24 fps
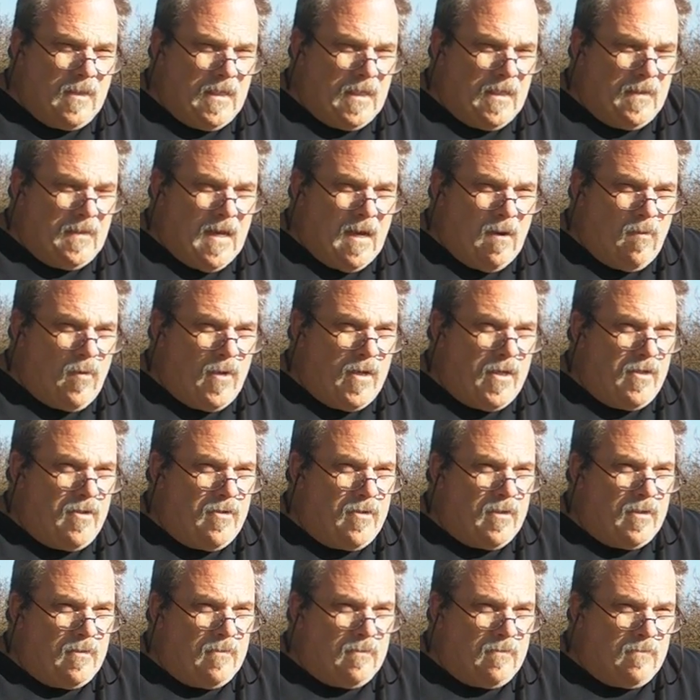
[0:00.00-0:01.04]
and that way you
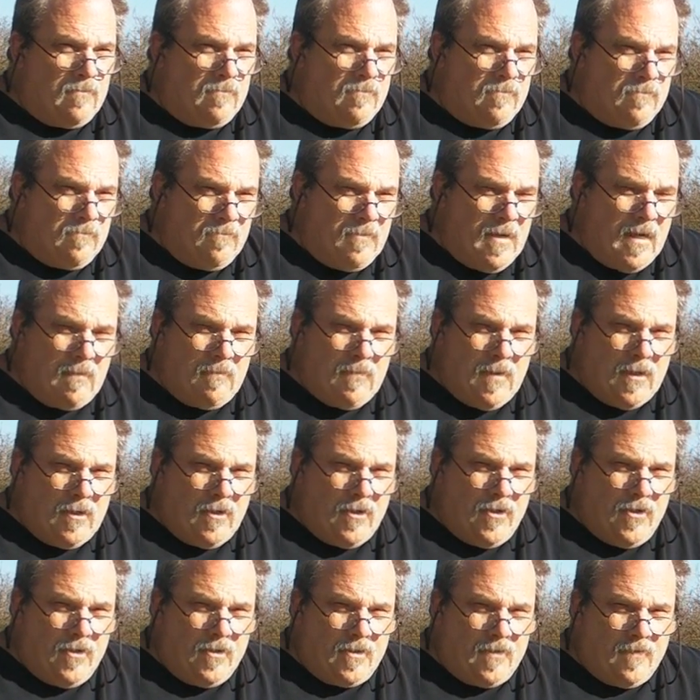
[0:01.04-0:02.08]
can make better
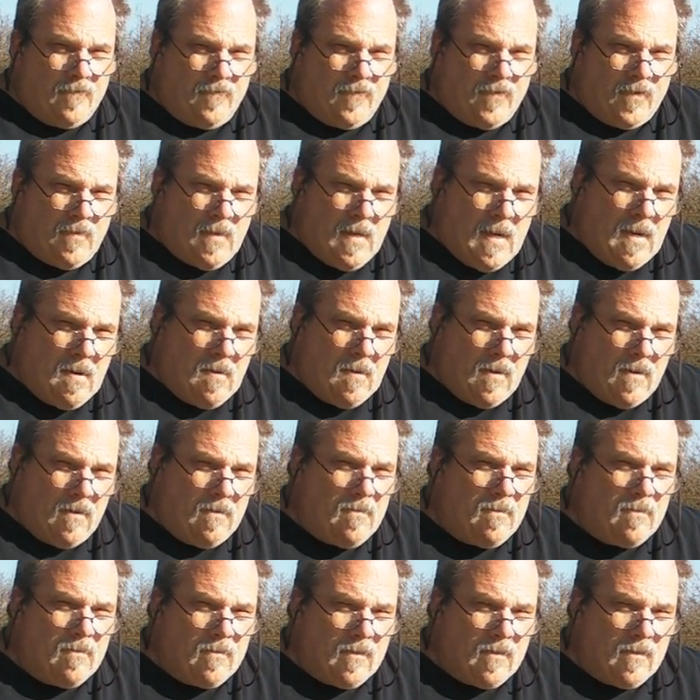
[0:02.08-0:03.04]
use of the power.